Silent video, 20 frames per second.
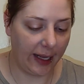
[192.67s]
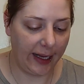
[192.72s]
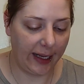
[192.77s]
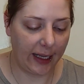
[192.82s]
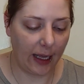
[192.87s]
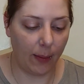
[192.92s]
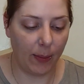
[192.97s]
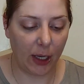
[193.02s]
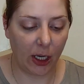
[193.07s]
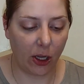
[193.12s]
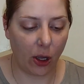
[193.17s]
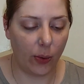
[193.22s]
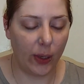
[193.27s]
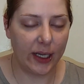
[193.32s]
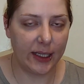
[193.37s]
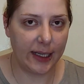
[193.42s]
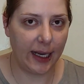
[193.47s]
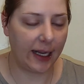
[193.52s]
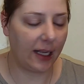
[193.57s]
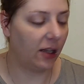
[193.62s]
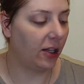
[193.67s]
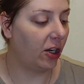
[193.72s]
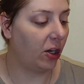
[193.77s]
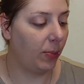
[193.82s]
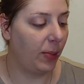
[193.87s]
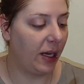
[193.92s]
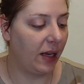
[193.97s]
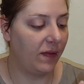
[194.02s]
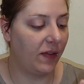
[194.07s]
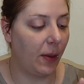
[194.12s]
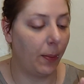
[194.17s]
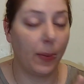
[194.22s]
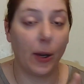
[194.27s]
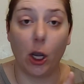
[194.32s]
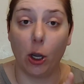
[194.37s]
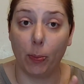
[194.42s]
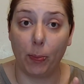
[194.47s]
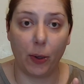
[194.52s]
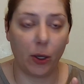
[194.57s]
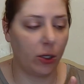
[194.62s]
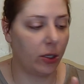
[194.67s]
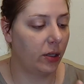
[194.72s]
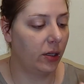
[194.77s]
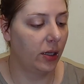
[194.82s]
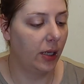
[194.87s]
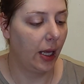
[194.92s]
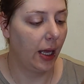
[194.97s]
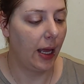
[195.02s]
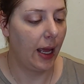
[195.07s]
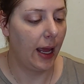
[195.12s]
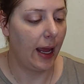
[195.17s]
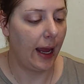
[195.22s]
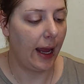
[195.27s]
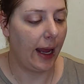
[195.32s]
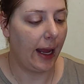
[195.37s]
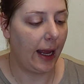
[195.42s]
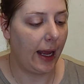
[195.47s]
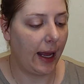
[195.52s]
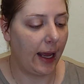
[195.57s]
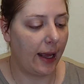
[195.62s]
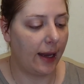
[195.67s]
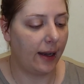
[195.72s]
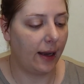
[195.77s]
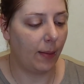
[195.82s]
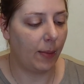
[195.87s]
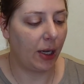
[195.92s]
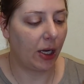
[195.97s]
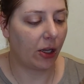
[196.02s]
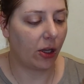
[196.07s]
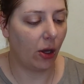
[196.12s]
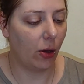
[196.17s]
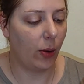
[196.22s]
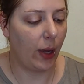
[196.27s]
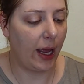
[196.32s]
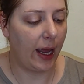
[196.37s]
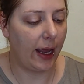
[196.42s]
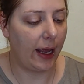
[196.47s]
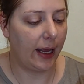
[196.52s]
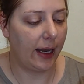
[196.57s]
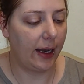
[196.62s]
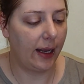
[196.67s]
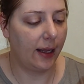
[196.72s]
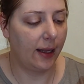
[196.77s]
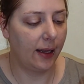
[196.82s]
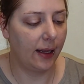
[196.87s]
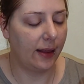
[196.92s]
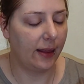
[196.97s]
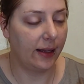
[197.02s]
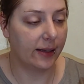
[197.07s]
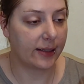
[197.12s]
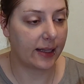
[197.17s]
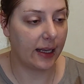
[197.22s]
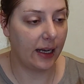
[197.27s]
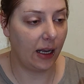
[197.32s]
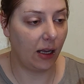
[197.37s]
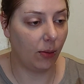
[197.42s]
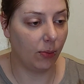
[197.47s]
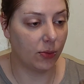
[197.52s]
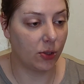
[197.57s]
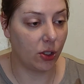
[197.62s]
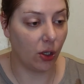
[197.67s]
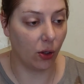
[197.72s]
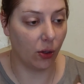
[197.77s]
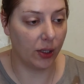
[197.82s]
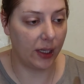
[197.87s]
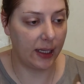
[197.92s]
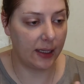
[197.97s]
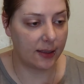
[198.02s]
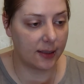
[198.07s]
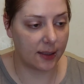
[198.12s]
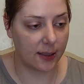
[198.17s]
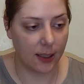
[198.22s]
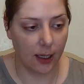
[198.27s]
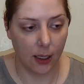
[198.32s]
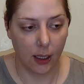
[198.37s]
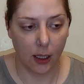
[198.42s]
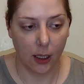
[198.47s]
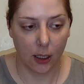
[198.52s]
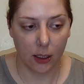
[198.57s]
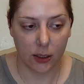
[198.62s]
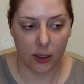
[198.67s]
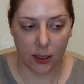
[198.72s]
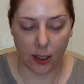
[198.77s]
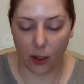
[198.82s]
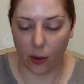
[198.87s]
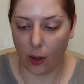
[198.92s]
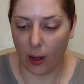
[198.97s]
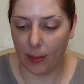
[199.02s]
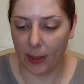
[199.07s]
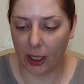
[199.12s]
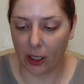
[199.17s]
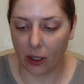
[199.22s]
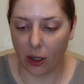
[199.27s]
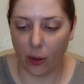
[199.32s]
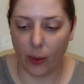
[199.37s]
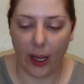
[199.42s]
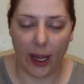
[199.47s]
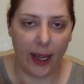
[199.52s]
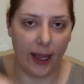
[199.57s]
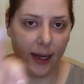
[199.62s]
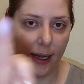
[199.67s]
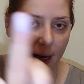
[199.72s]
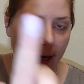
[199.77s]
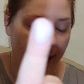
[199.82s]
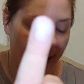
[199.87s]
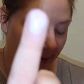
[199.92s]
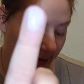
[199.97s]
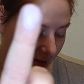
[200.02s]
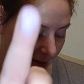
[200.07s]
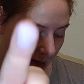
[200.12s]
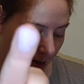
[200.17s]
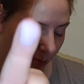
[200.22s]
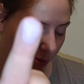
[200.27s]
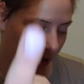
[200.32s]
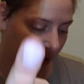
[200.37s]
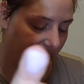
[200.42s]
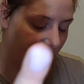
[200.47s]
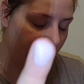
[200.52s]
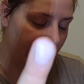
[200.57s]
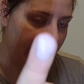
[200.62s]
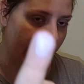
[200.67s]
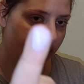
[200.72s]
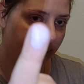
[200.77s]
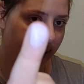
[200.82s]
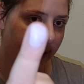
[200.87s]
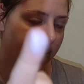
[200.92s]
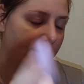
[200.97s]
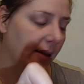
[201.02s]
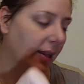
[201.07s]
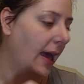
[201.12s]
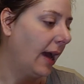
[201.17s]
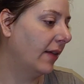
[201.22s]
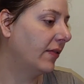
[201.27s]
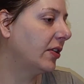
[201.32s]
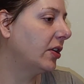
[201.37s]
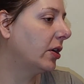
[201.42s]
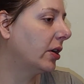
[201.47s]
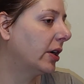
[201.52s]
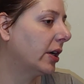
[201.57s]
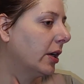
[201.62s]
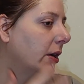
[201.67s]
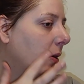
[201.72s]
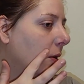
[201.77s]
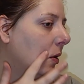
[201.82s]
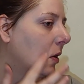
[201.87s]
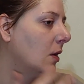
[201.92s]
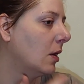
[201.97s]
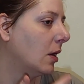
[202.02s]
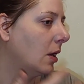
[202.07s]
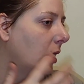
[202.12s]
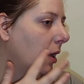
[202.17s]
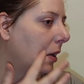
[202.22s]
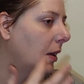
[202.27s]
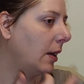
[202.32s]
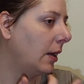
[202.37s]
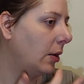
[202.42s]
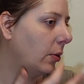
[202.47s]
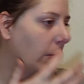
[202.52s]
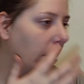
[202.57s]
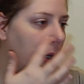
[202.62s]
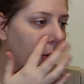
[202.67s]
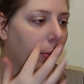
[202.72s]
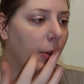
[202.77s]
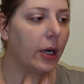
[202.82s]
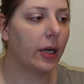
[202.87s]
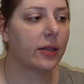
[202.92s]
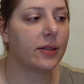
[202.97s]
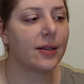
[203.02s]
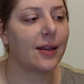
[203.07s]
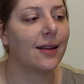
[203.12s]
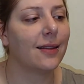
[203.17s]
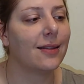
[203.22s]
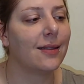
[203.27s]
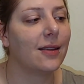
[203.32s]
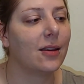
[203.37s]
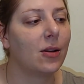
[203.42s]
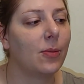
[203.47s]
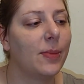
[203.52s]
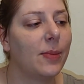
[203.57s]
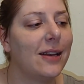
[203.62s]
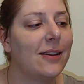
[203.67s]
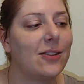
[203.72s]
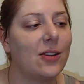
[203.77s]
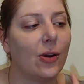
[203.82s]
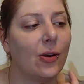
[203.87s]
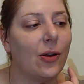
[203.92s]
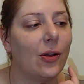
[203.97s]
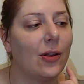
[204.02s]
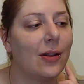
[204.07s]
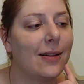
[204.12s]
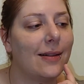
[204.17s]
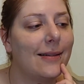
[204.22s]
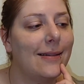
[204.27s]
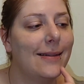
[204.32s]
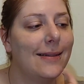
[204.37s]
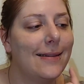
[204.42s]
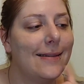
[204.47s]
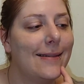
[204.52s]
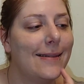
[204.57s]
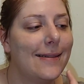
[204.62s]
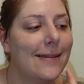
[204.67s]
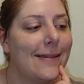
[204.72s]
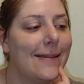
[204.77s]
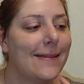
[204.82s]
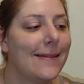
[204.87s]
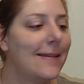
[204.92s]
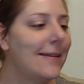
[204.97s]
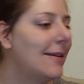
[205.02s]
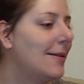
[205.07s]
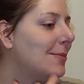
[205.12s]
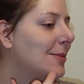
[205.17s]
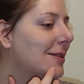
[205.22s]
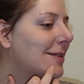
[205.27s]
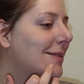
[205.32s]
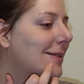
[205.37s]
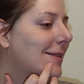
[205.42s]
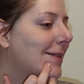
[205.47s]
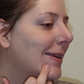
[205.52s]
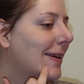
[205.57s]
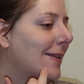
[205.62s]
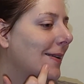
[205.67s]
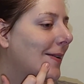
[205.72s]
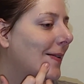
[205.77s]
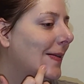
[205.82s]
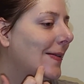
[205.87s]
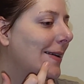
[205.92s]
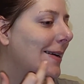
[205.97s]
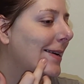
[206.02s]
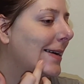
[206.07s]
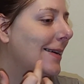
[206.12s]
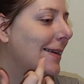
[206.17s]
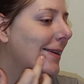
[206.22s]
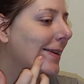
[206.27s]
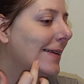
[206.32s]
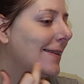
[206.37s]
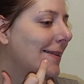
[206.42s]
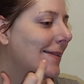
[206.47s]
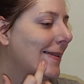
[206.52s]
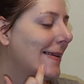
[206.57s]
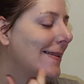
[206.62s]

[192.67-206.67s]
like. I'm going to go in and take a little bit of the purple, and I'm going to go ahead, this can help dullness, so I'm going to go ahead and I'm just going to take this lavender. Anywhere where it's a little bit dull, I'm just going to go ahead